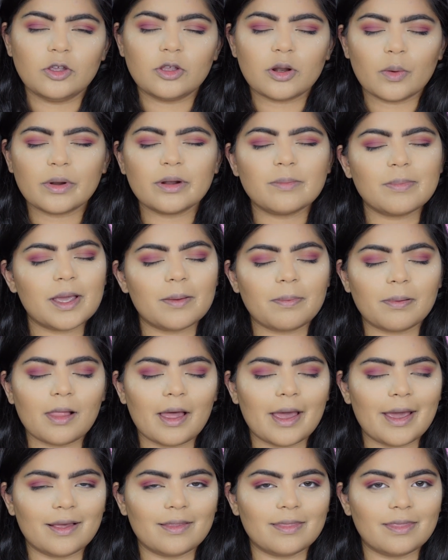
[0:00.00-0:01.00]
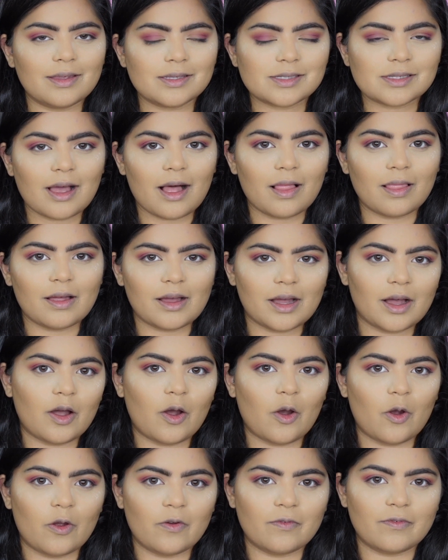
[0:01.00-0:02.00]
You don't want to be applying this
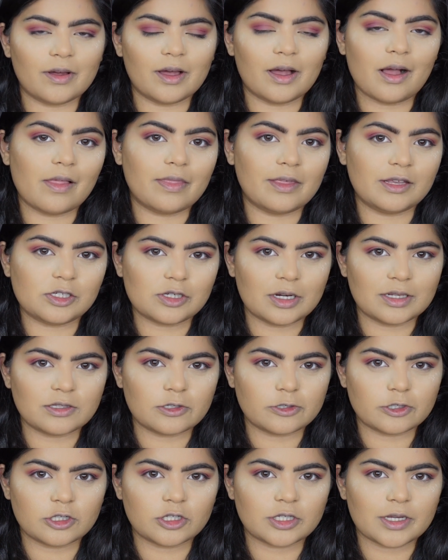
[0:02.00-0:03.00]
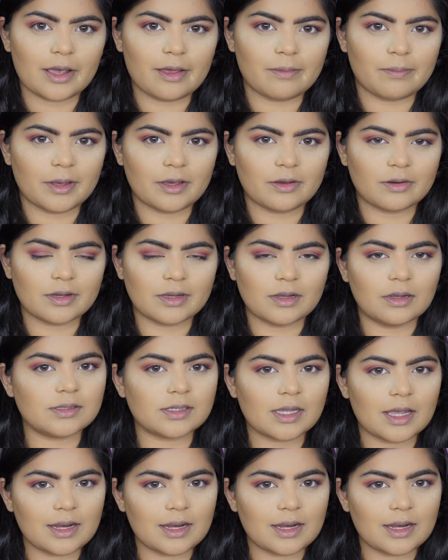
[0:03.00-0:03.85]
color over the transition shade because